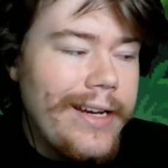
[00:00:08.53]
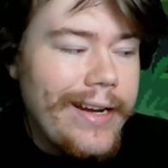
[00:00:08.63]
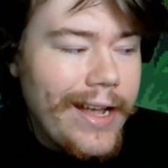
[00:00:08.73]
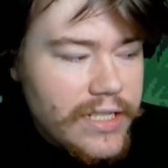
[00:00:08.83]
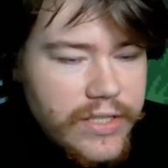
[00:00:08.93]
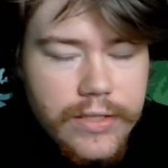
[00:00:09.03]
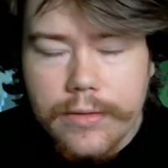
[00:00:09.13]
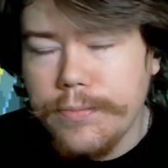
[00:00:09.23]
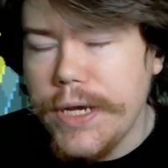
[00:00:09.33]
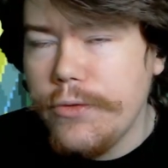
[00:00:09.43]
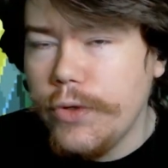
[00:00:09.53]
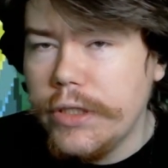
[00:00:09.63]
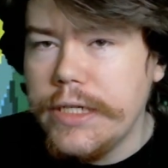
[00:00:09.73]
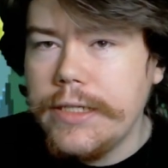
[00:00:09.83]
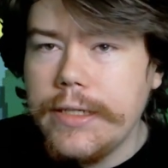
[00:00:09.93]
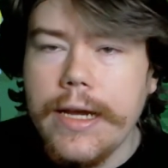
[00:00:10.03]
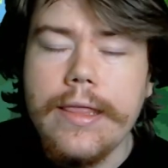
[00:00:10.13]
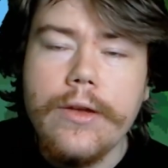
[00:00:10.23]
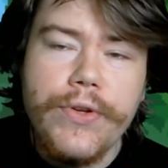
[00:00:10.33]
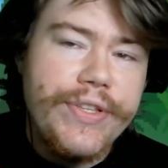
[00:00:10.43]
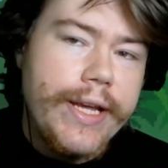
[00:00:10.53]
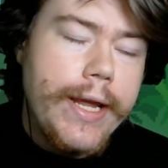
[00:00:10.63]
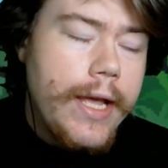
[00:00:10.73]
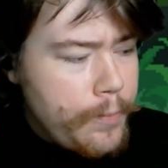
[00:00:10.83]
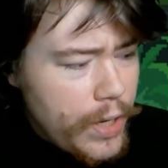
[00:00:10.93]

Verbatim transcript: It has been released and there is a